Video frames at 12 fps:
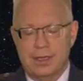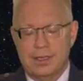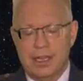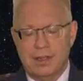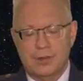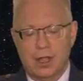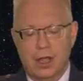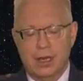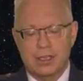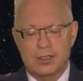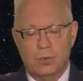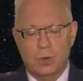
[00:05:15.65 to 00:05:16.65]
DEF CON
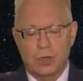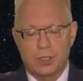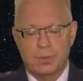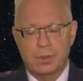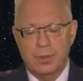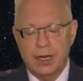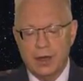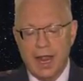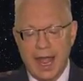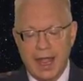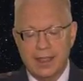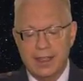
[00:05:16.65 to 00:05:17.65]
is the world's premier
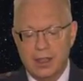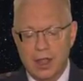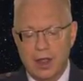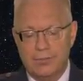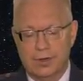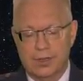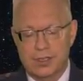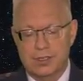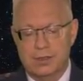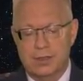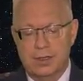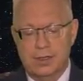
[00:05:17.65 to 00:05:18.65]
hacking
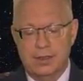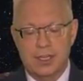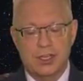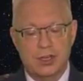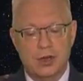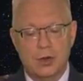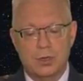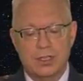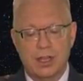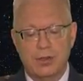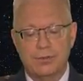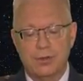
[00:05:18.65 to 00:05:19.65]
conference. This year it was
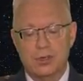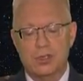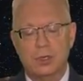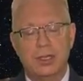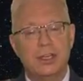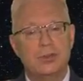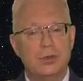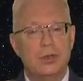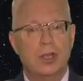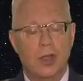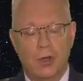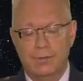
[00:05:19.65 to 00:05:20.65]
held virtually due to
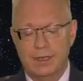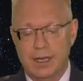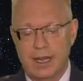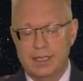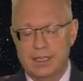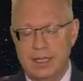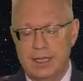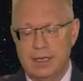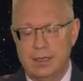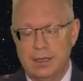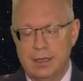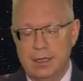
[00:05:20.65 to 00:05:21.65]

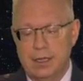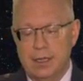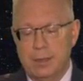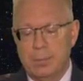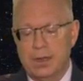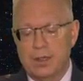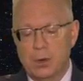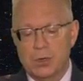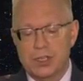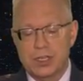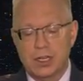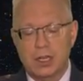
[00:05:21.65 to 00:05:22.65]
COVID-19, but there were
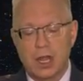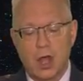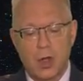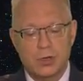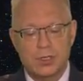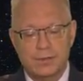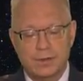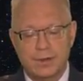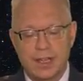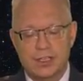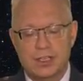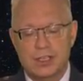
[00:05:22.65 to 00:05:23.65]
still a host of
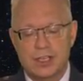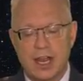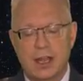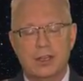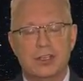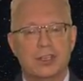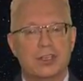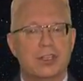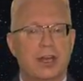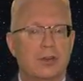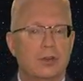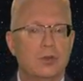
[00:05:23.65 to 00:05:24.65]
events and challenges
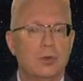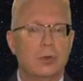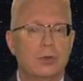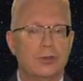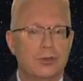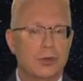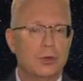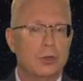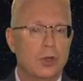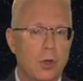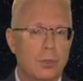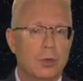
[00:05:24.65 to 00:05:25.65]
that drew
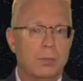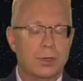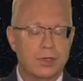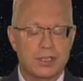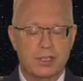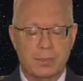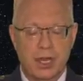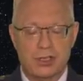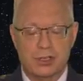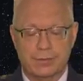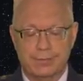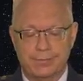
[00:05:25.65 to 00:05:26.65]
global participation.